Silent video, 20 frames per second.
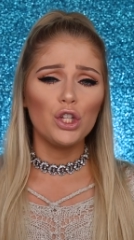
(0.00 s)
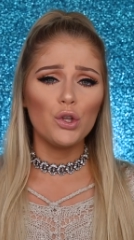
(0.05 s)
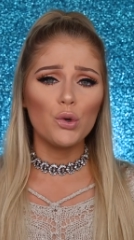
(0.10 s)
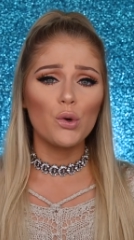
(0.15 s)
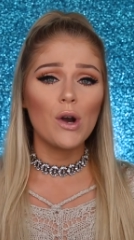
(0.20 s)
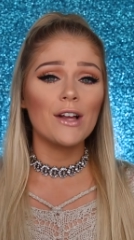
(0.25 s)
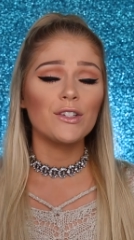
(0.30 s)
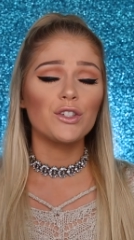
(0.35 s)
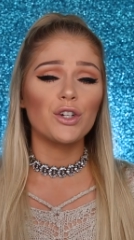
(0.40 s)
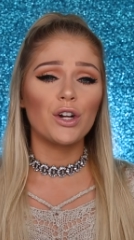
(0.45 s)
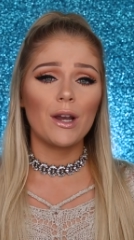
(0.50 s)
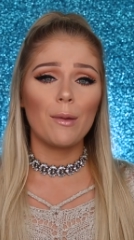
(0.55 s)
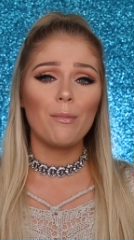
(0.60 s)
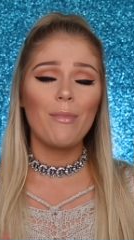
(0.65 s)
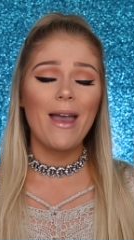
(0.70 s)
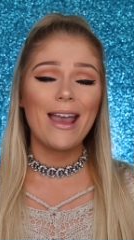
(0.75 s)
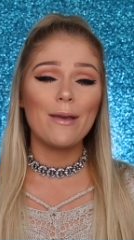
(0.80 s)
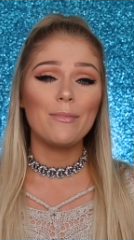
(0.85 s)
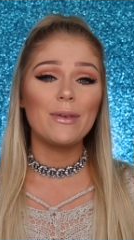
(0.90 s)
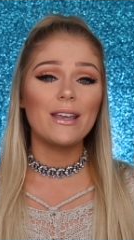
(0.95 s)
you guys are going
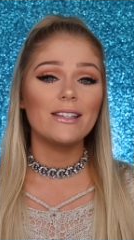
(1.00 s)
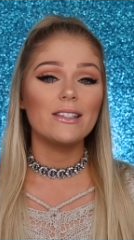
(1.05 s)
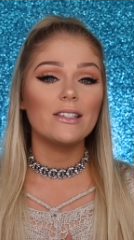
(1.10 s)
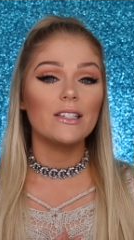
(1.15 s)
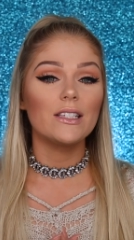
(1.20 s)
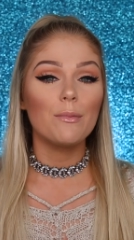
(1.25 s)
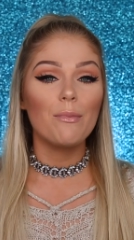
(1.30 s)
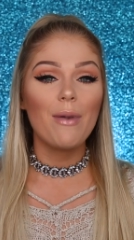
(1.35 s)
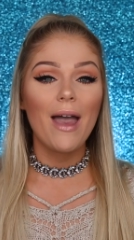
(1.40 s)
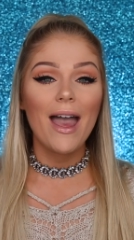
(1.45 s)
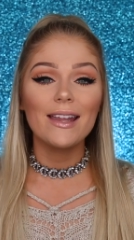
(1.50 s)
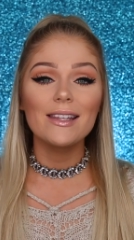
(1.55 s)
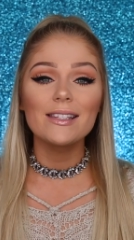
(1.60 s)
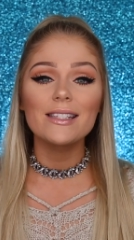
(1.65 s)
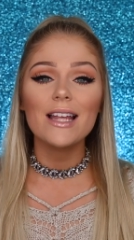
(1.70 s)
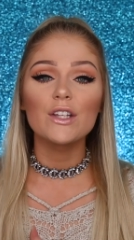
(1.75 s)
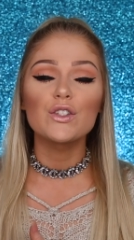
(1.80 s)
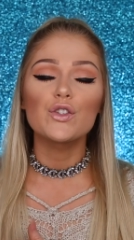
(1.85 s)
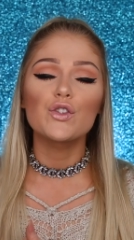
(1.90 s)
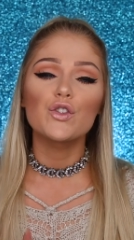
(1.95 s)
to pay because it
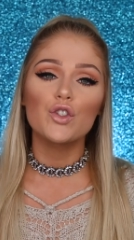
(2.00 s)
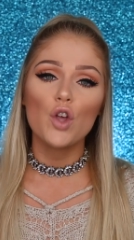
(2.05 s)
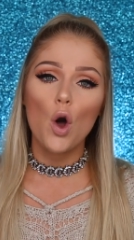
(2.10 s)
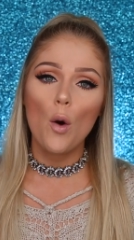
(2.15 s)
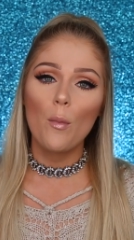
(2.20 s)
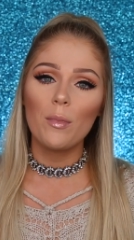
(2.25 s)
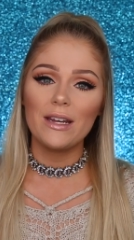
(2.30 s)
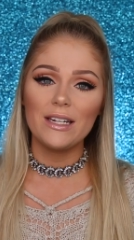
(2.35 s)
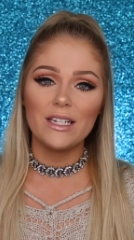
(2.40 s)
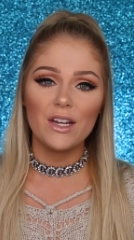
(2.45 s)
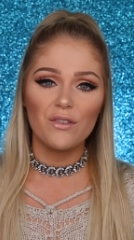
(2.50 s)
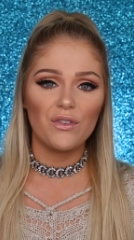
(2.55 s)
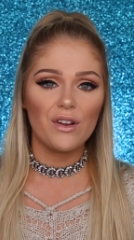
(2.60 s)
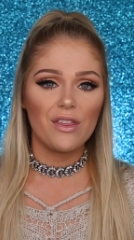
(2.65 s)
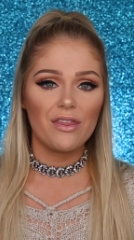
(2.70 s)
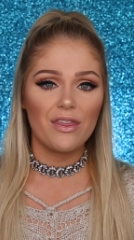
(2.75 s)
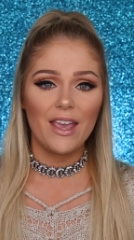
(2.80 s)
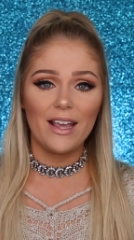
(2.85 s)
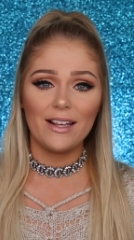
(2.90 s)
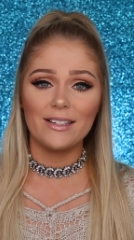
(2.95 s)
depends on so many
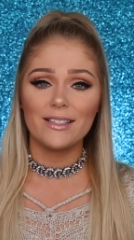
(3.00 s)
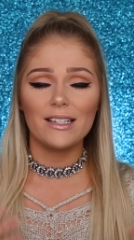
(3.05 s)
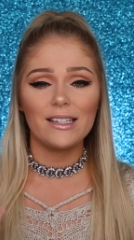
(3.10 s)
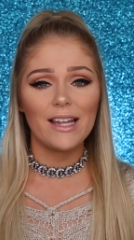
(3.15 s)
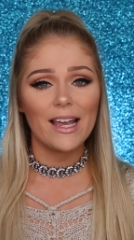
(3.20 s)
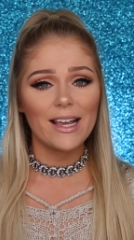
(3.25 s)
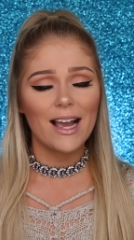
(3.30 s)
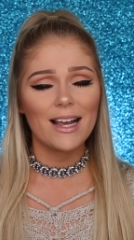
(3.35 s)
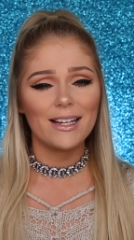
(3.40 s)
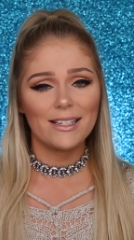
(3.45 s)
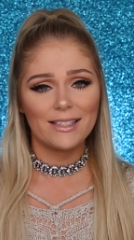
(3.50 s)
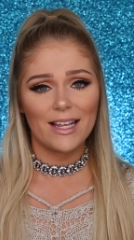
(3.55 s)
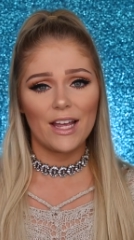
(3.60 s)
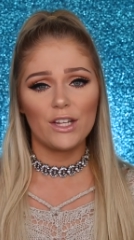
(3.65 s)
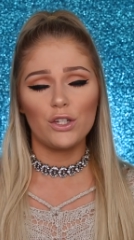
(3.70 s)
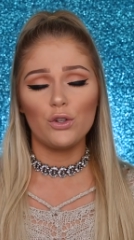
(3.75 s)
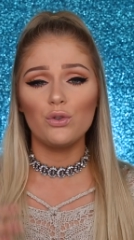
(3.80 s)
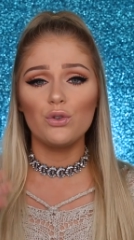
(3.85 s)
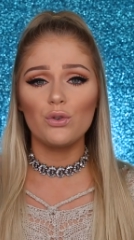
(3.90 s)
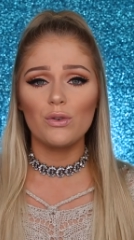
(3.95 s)
different things. Like I
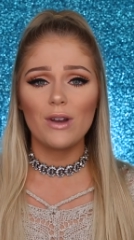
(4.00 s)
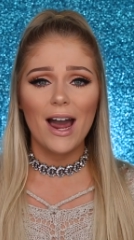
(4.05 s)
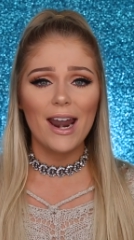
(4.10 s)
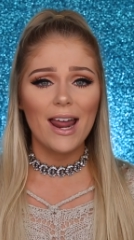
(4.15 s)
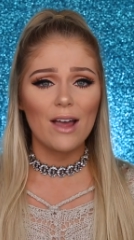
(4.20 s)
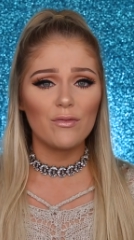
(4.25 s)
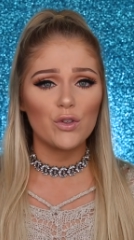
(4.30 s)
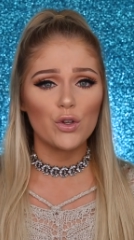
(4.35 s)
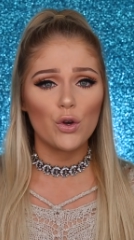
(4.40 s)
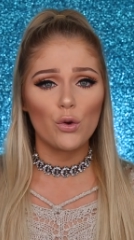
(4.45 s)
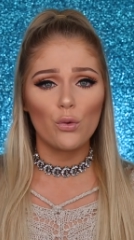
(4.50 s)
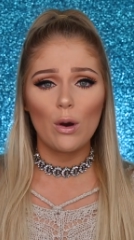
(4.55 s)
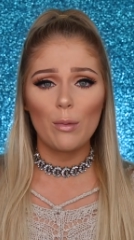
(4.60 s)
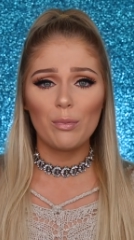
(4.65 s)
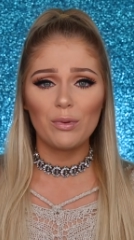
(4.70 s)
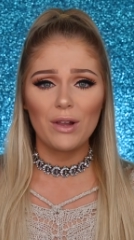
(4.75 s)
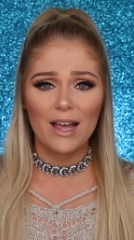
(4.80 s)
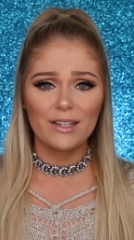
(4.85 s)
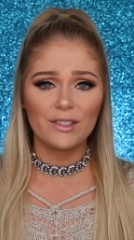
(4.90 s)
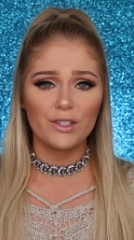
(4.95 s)
said, you do not have to go to
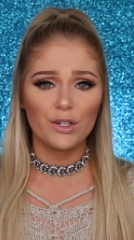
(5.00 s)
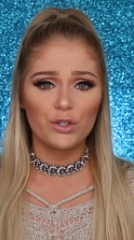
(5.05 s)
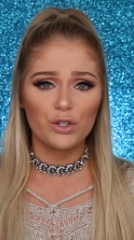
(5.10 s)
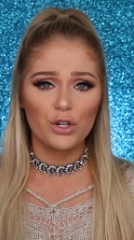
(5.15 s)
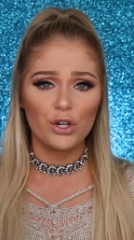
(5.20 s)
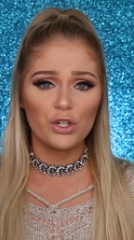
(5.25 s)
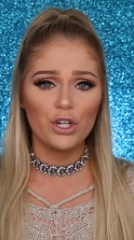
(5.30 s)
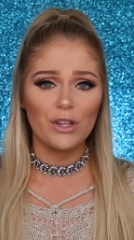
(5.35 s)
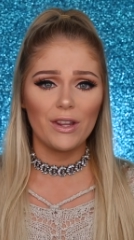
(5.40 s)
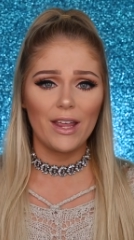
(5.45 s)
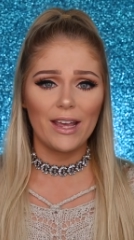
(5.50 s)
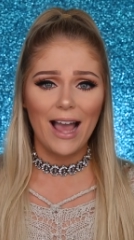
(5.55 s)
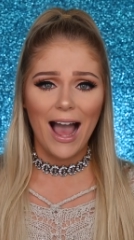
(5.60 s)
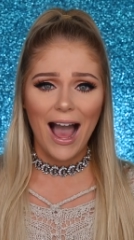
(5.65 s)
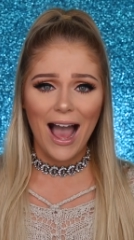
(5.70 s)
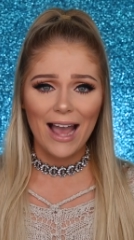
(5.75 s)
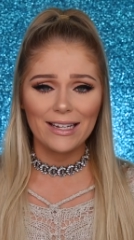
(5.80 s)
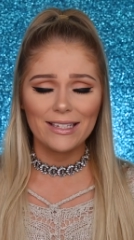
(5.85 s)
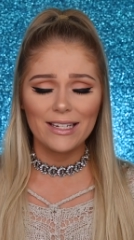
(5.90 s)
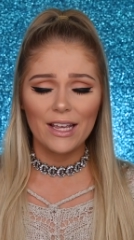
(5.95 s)
a plastic surgeon like
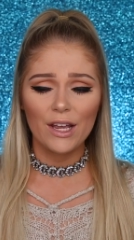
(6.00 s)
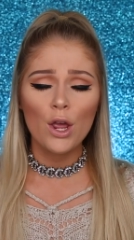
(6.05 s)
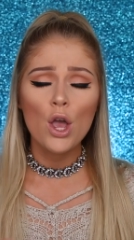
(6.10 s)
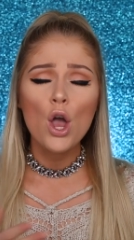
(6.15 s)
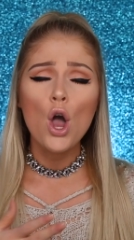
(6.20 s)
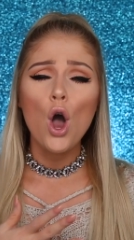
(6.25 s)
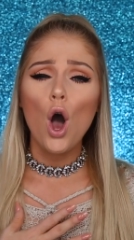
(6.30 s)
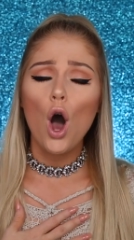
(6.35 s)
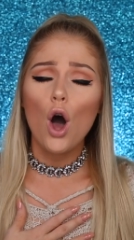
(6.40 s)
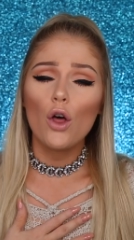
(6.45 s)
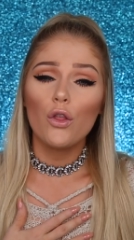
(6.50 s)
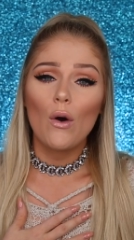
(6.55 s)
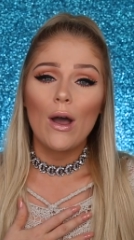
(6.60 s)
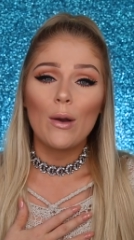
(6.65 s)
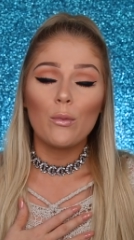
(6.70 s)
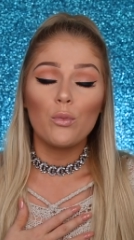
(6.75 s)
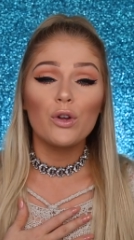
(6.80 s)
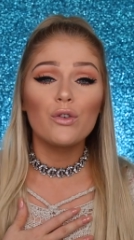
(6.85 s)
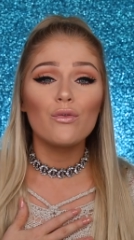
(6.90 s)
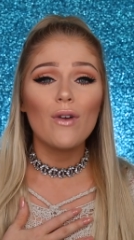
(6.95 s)
I did, although
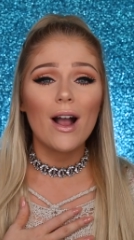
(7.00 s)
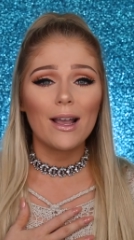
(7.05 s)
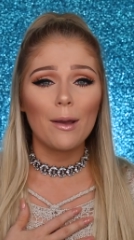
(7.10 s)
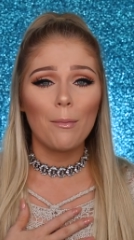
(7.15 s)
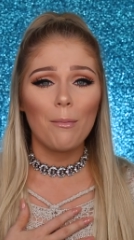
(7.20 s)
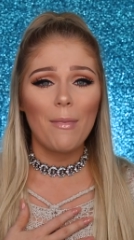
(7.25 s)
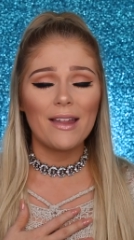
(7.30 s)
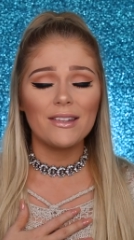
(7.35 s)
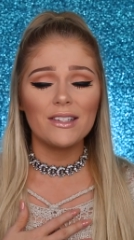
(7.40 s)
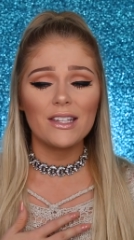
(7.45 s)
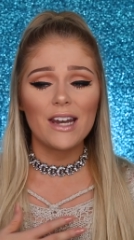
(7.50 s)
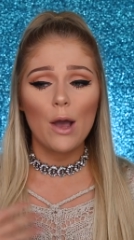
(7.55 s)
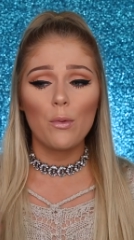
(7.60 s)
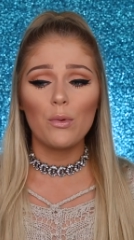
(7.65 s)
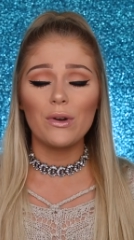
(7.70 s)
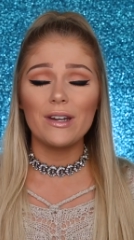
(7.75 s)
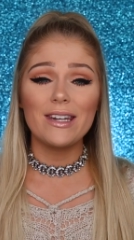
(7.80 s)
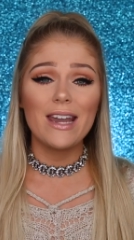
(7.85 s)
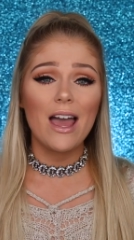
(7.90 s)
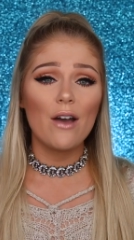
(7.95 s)
I would recommend it. I
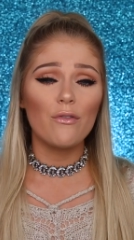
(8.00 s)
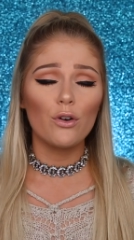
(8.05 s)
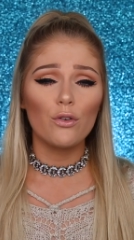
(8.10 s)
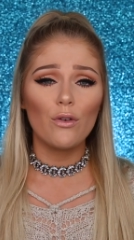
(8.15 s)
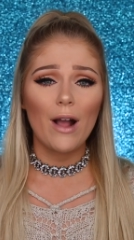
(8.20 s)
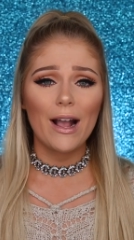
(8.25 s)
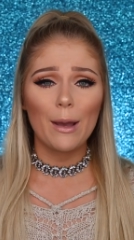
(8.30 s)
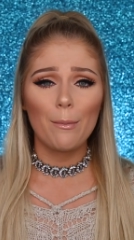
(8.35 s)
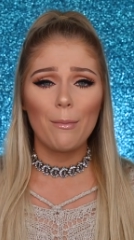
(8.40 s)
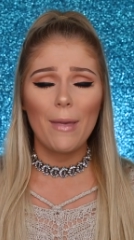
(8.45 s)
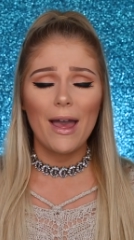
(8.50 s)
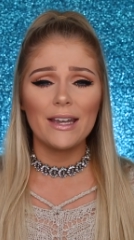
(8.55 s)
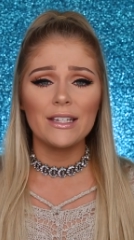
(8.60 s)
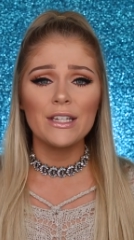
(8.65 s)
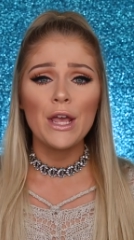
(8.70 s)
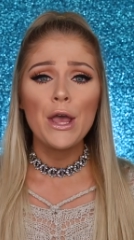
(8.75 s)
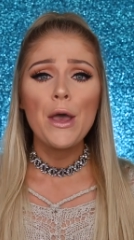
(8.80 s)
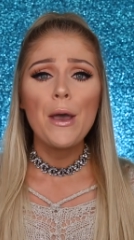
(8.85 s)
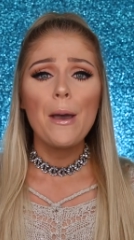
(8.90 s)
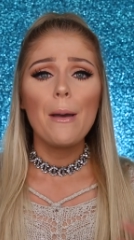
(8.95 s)
would never
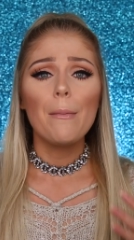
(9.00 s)
recommend